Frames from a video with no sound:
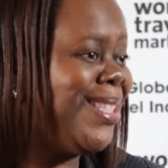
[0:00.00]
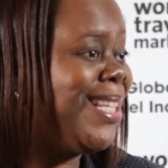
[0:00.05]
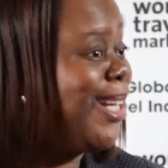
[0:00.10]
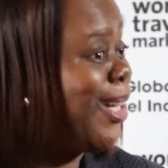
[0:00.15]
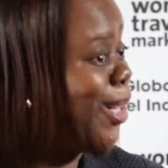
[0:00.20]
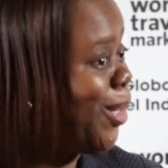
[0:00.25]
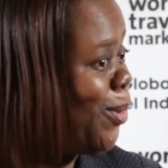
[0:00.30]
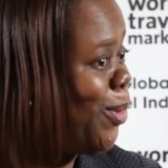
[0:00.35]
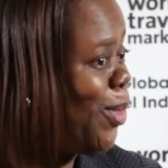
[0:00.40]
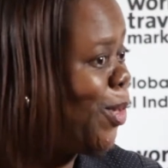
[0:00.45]

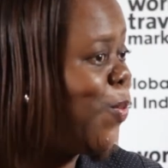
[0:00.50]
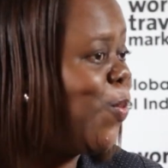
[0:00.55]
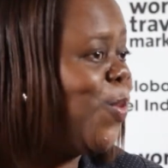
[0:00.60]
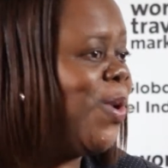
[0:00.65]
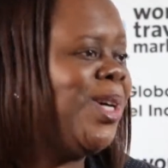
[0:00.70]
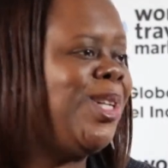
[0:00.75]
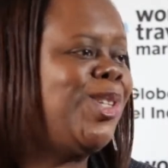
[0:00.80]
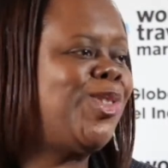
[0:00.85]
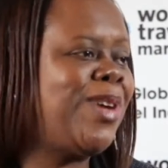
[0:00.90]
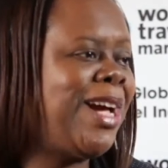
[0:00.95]
including
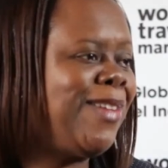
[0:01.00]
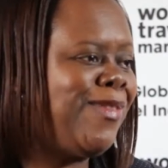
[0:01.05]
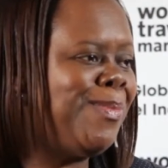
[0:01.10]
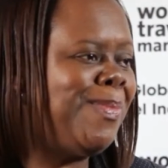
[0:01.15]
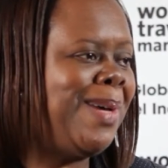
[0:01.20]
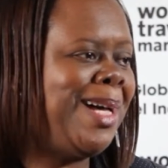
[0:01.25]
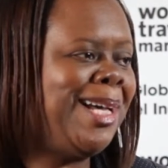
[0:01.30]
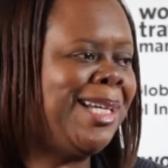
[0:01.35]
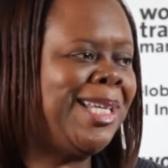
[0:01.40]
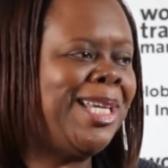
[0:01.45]
World Travel
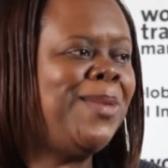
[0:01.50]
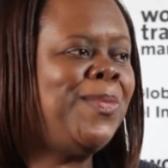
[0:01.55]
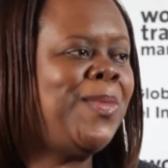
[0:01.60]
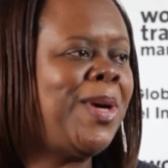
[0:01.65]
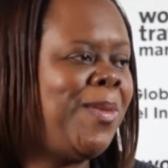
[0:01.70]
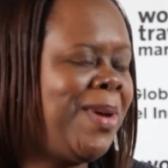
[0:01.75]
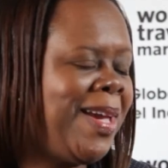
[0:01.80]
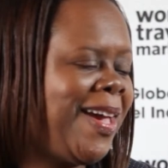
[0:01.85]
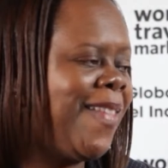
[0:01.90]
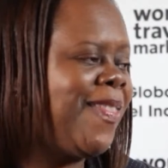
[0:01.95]
Market, where
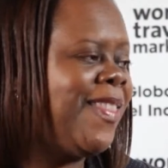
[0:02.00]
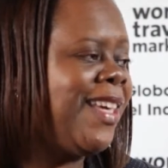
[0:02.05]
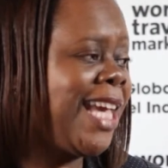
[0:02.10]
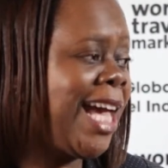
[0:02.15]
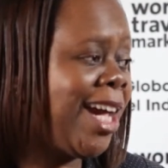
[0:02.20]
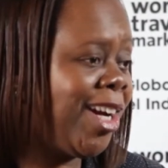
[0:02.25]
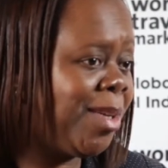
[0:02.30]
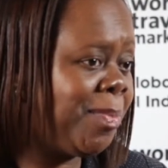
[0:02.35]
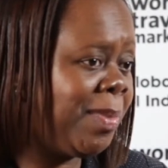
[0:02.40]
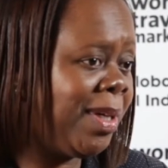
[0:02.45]
we have the
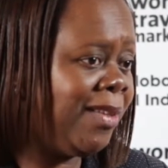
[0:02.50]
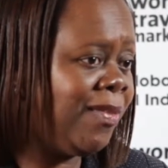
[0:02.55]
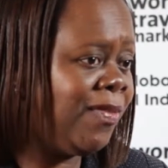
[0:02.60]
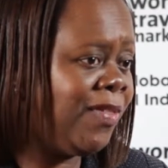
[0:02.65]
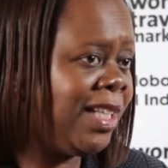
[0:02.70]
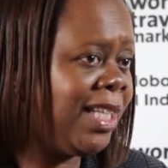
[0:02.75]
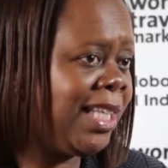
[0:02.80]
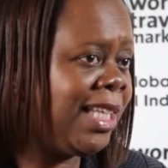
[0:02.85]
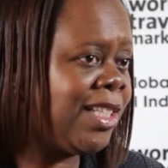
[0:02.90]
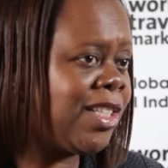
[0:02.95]
Caribbean
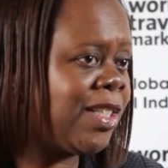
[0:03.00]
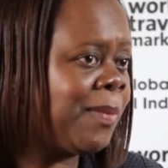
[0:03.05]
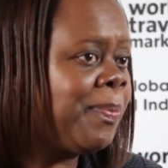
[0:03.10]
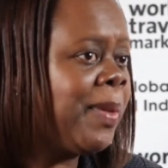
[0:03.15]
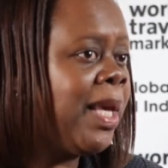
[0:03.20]
Village.